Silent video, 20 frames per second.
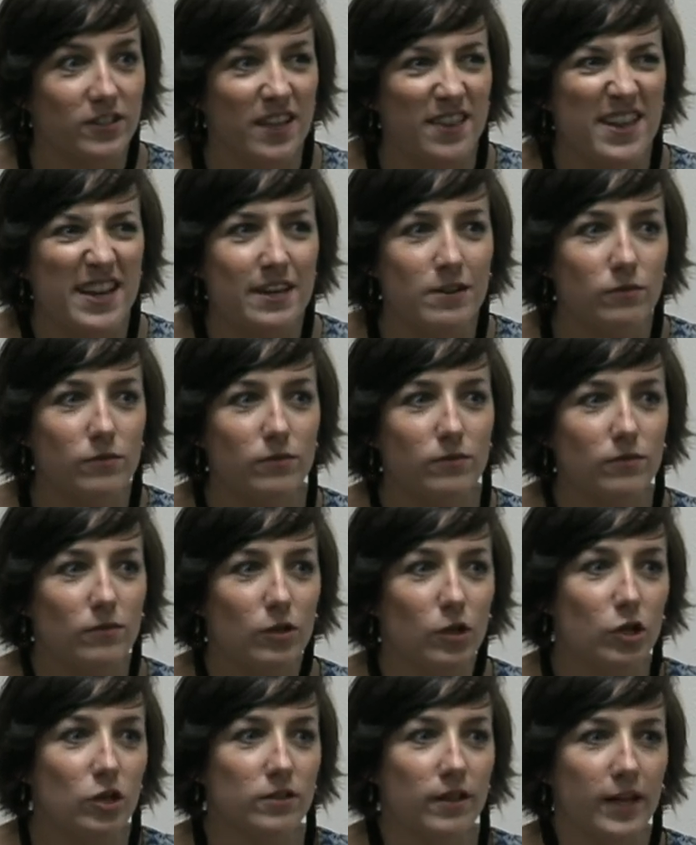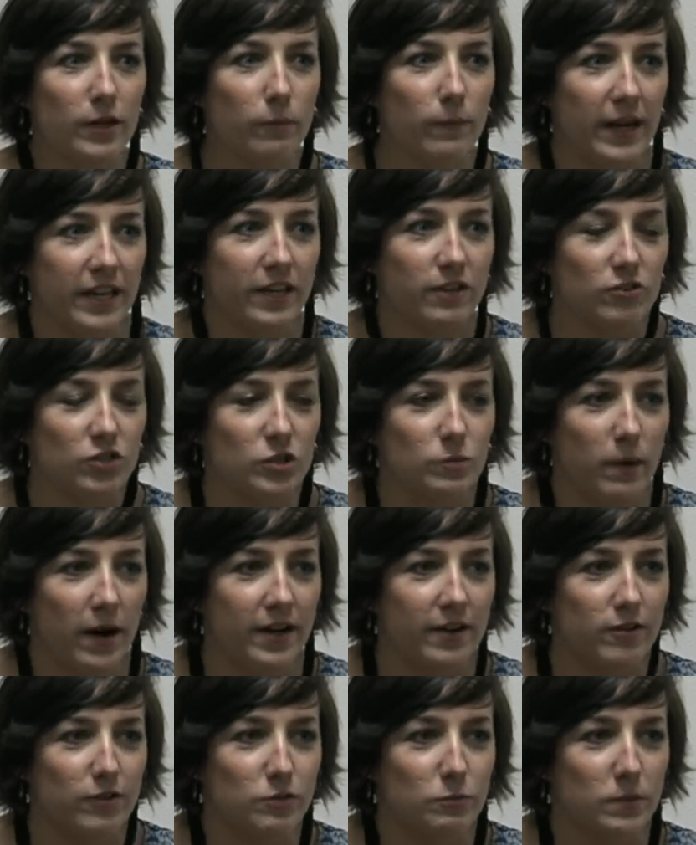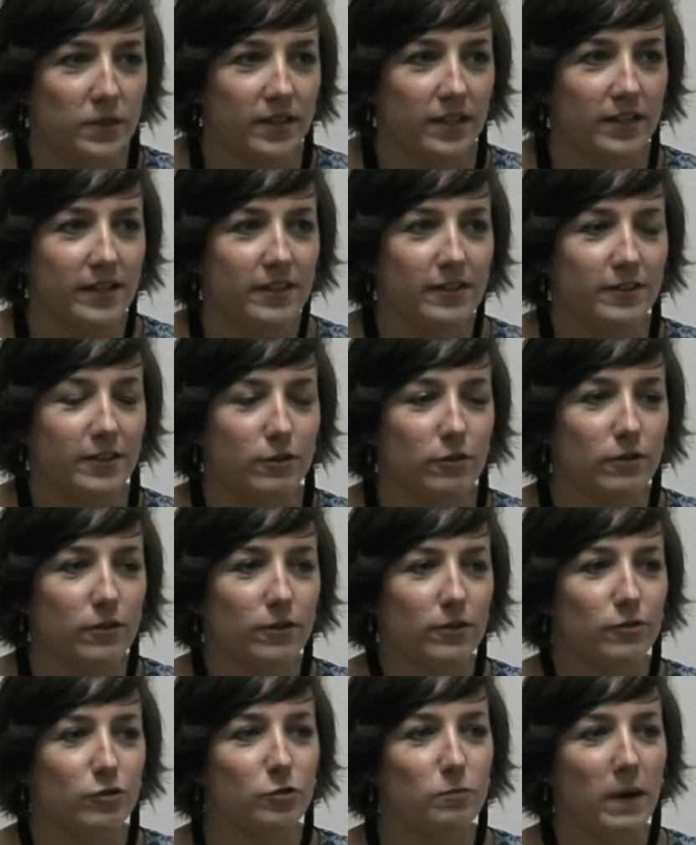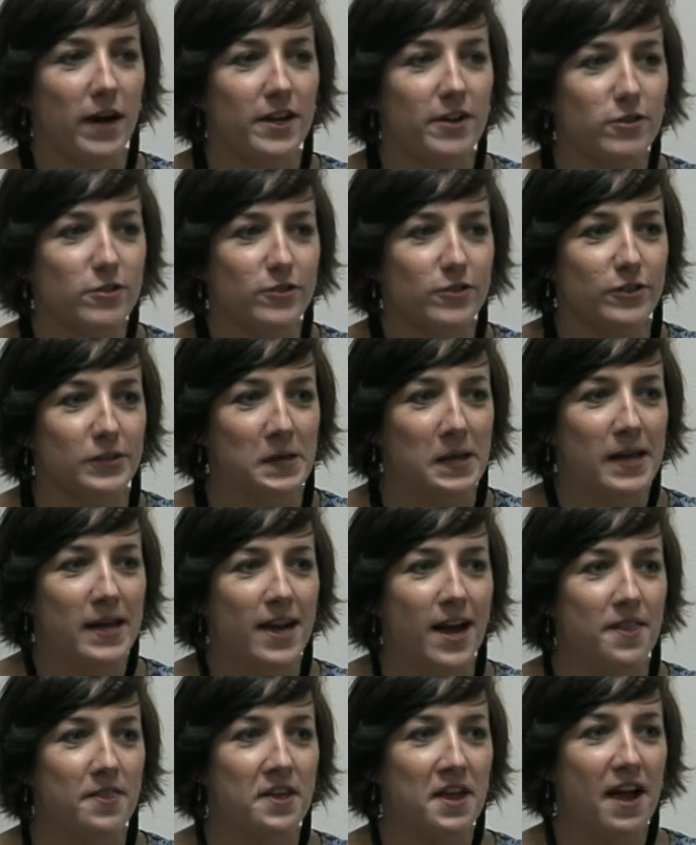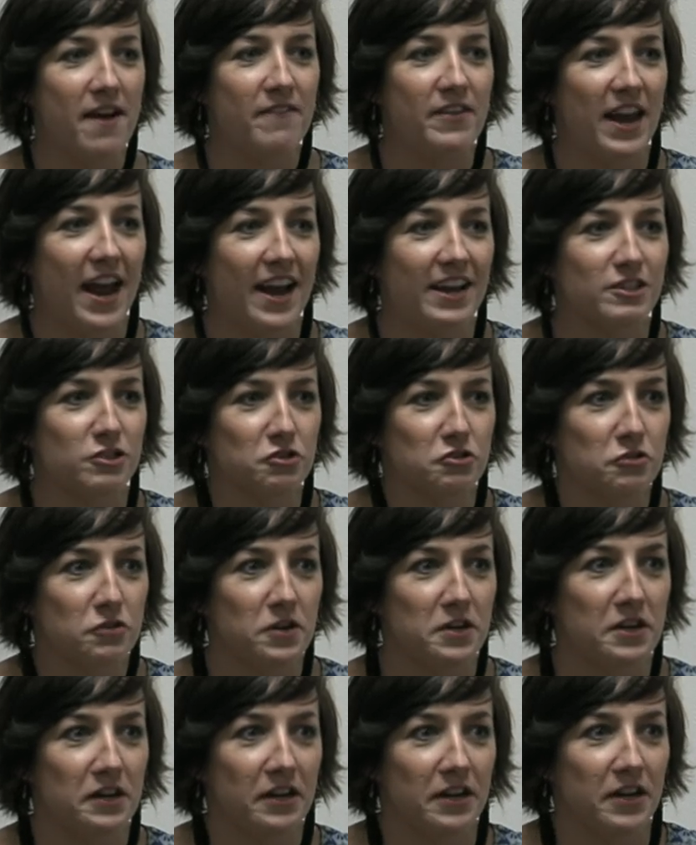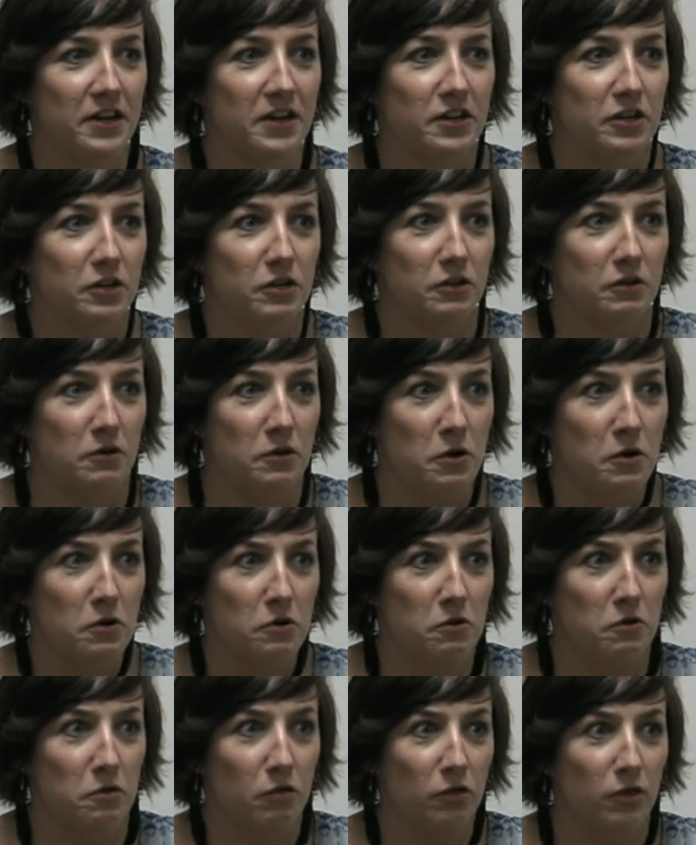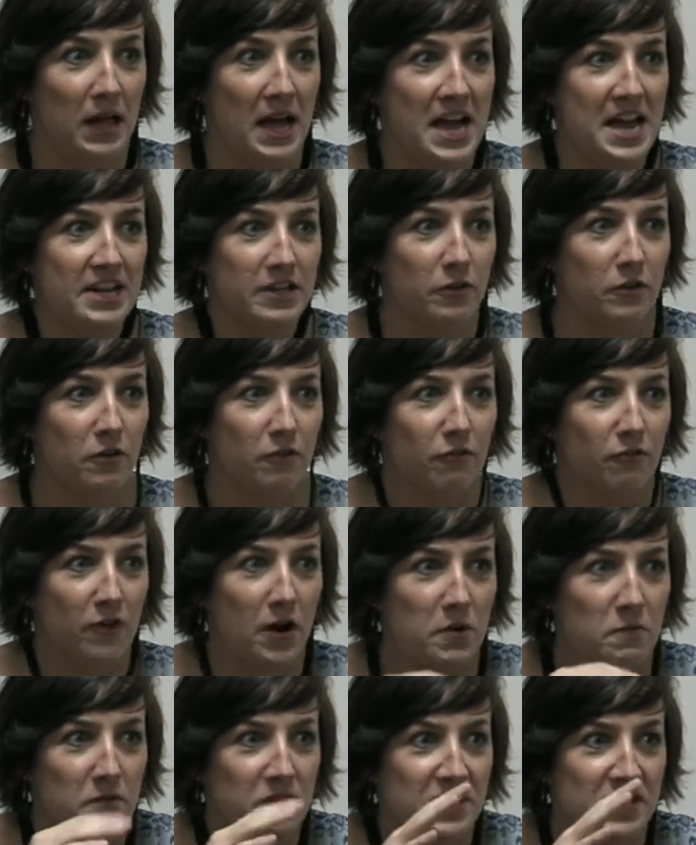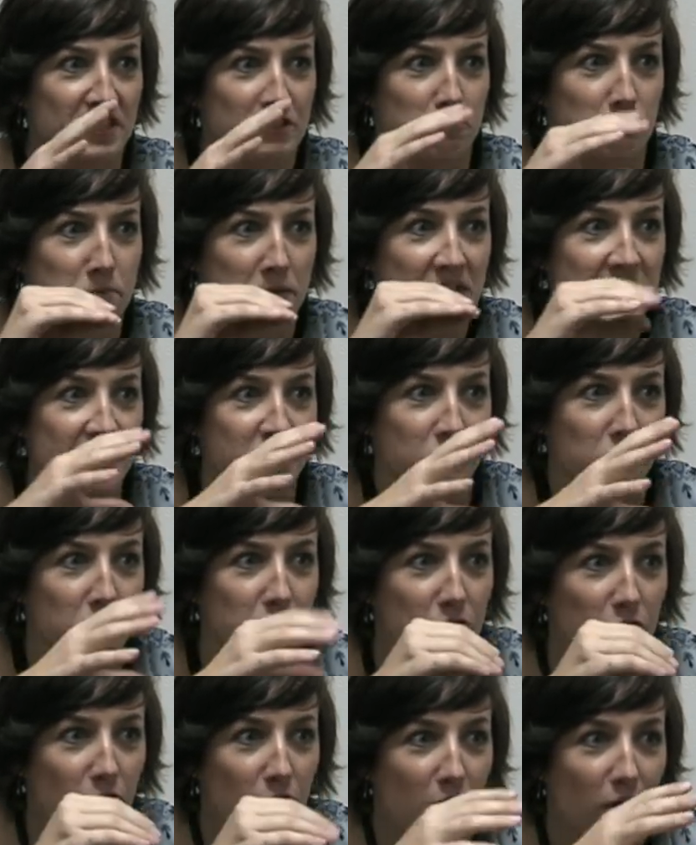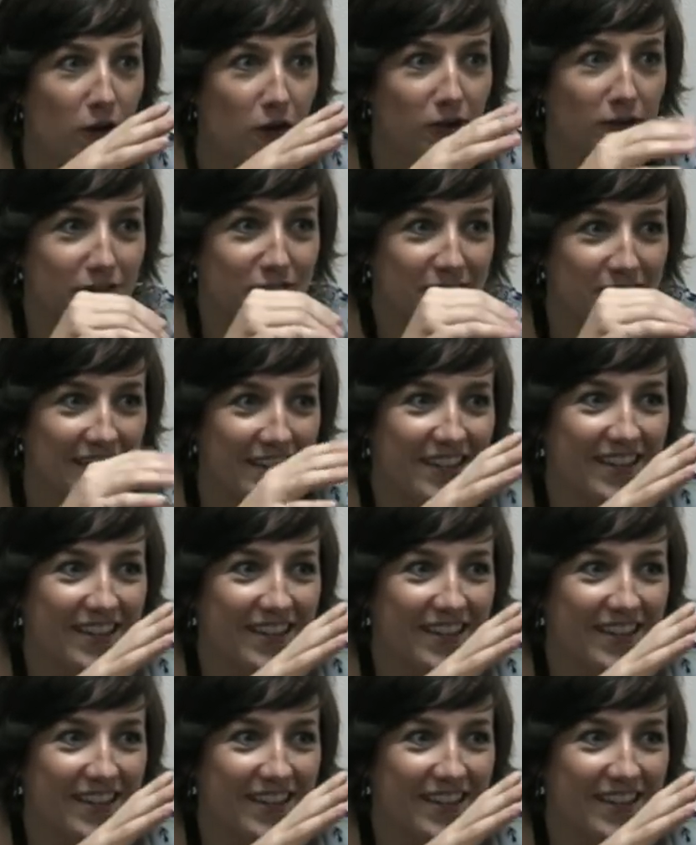And they don't look like regular spiders, but they're spiders, and they have an extra leg on the front with these pincher claws